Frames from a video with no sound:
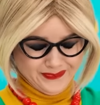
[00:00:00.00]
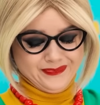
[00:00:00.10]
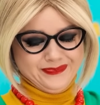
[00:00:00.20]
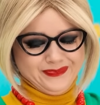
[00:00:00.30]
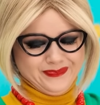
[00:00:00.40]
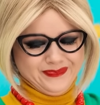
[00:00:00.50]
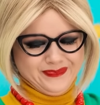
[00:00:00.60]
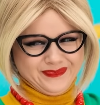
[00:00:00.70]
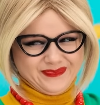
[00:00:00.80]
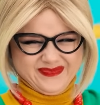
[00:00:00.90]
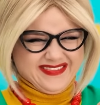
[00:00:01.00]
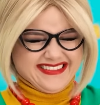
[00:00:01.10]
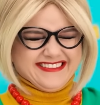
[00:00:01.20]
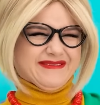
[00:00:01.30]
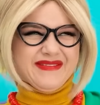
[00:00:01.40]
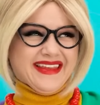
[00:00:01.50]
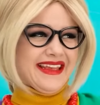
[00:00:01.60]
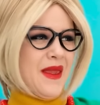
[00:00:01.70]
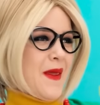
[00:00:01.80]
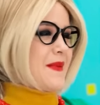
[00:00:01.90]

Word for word: Maybe you should get some fresh